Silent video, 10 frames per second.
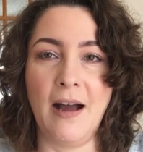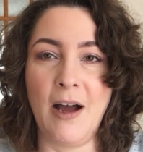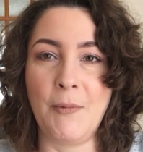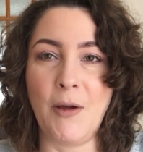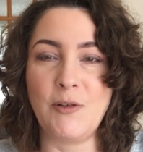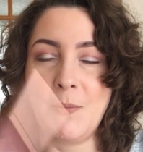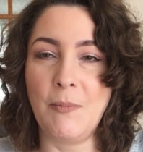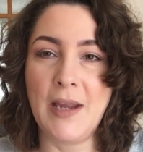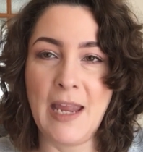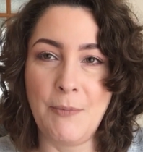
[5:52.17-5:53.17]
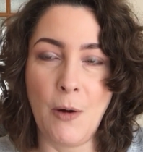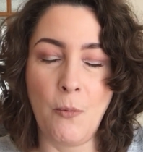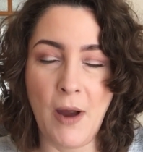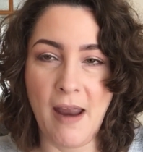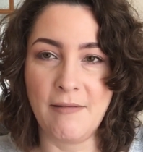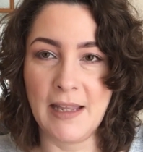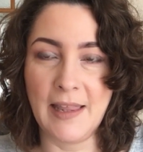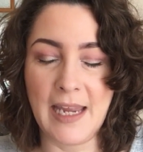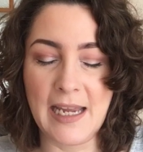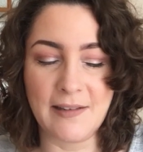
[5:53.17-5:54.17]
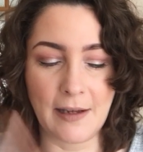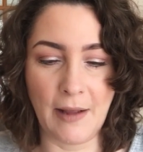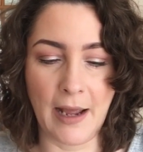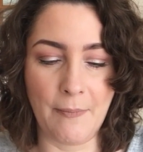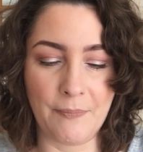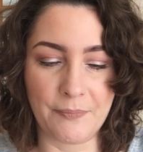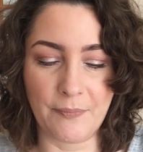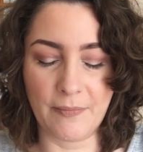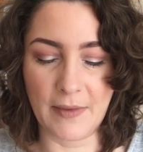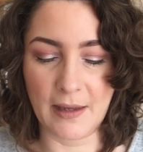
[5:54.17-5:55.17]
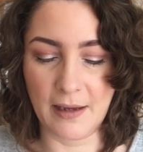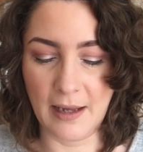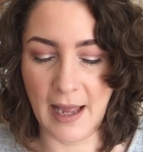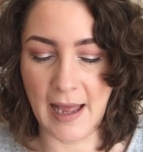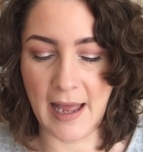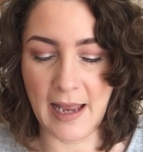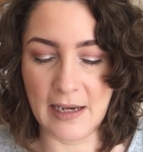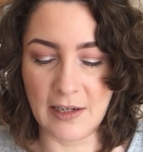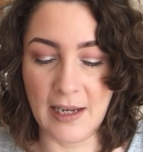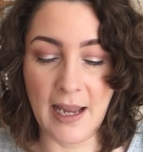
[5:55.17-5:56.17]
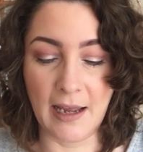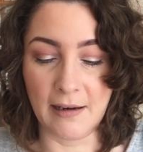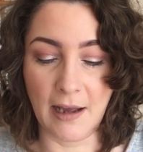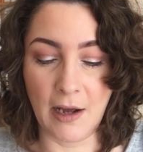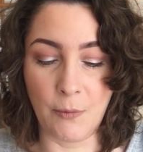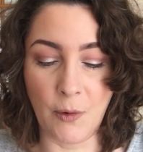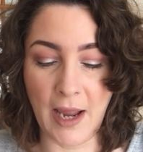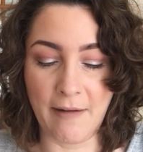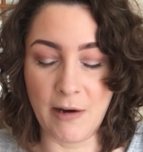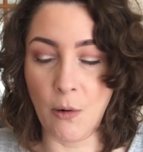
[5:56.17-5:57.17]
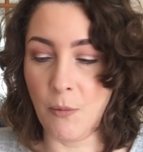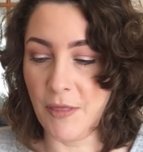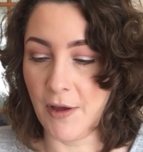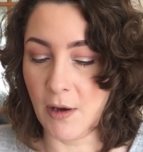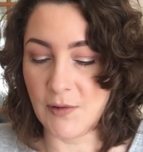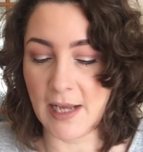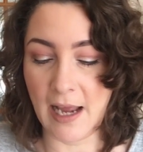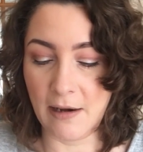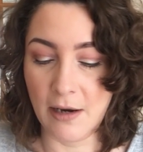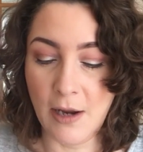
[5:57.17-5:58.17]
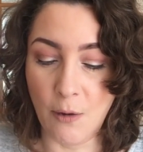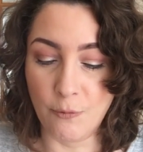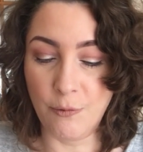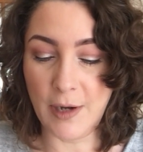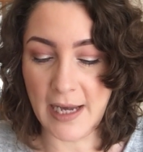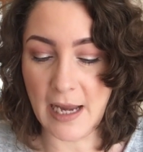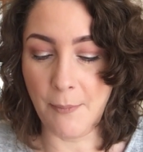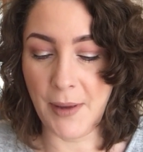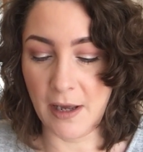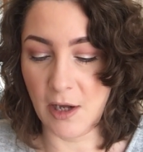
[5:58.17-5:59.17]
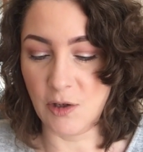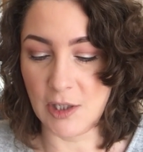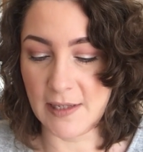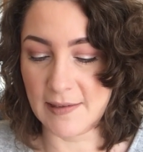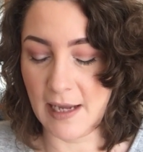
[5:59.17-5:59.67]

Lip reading: I'm going to keep on wearing these. And yeah, I will carry on with those and repurchase